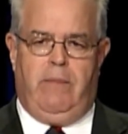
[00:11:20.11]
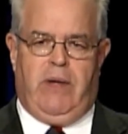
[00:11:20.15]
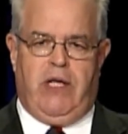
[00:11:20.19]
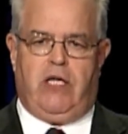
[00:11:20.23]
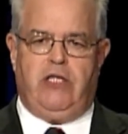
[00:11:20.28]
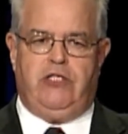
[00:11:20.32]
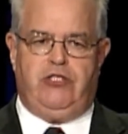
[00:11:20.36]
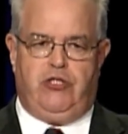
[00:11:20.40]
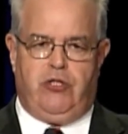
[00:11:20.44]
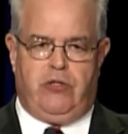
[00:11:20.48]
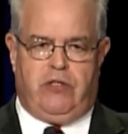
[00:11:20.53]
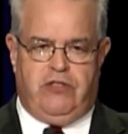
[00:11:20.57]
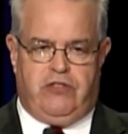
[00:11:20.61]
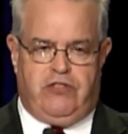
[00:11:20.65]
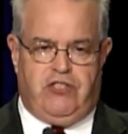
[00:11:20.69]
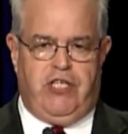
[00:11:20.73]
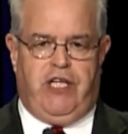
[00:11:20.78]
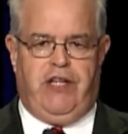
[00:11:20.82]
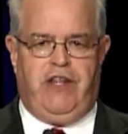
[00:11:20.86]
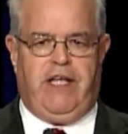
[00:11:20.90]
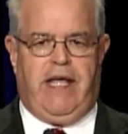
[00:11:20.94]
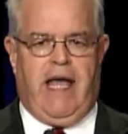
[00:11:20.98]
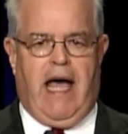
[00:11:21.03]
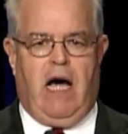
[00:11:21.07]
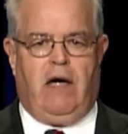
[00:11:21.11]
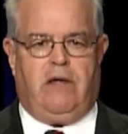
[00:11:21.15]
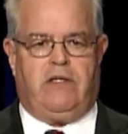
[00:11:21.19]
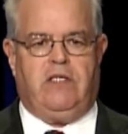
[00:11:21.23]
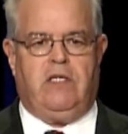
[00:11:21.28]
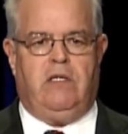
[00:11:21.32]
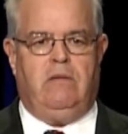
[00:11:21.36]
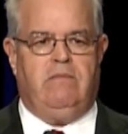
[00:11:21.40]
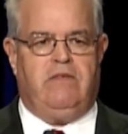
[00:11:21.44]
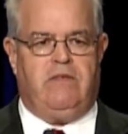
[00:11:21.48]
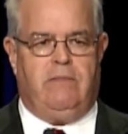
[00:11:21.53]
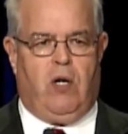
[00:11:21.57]
because you can see the
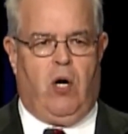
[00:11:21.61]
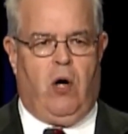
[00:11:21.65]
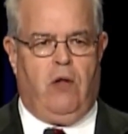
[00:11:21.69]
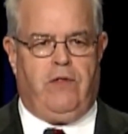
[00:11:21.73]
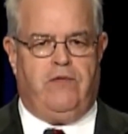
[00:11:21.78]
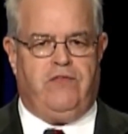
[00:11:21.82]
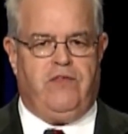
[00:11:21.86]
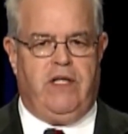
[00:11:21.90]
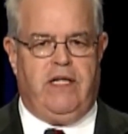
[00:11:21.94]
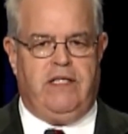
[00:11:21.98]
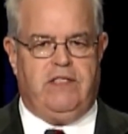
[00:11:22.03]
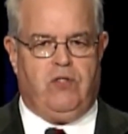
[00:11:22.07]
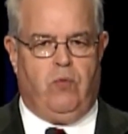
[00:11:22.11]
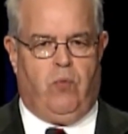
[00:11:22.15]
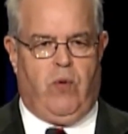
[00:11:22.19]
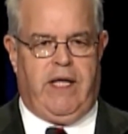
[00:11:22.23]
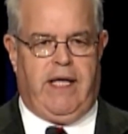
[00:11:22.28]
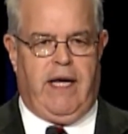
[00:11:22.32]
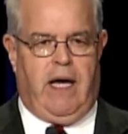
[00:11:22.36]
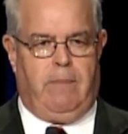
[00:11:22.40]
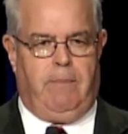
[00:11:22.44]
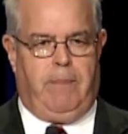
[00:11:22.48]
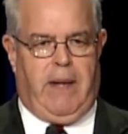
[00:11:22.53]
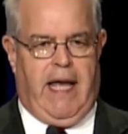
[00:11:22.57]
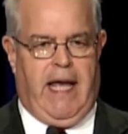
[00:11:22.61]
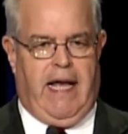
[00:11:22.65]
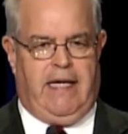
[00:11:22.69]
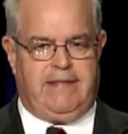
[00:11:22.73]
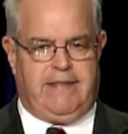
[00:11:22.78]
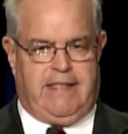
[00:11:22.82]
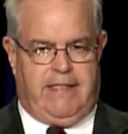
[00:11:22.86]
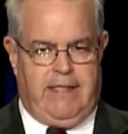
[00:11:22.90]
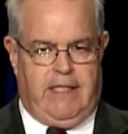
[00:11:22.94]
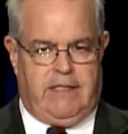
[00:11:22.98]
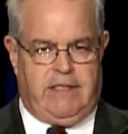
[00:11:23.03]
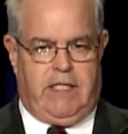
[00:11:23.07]
outcome from all the things that we got
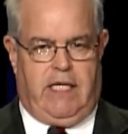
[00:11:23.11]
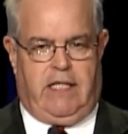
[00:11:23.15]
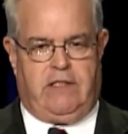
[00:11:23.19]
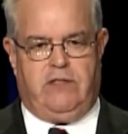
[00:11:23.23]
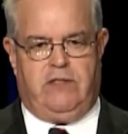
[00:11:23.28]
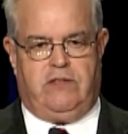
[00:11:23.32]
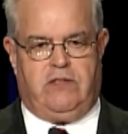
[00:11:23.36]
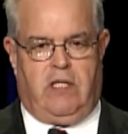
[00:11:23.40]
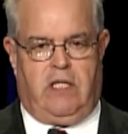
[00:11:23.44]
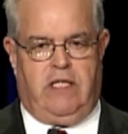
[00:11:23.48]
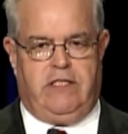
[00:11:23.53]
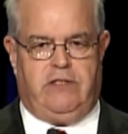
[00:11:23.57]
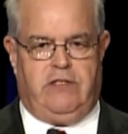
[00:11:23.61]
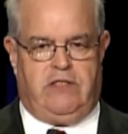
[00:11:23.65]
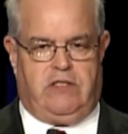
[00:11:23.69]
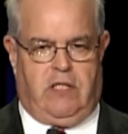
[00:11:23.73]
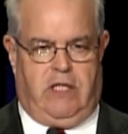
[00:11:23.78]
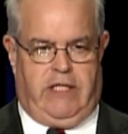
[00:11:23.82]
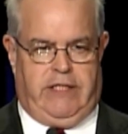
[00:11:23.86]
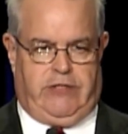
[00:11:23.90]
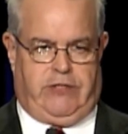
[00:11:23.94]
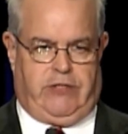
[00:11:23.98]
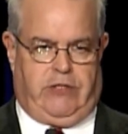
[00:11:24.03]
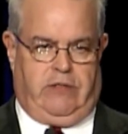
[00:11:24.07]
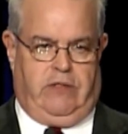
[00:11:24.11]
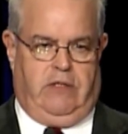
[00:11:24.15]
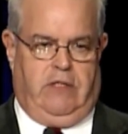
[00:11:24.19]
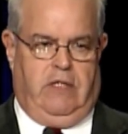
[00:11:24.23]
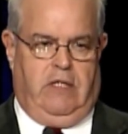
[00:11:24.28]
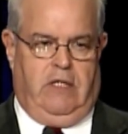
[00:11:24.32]
passed in the Texas legislature.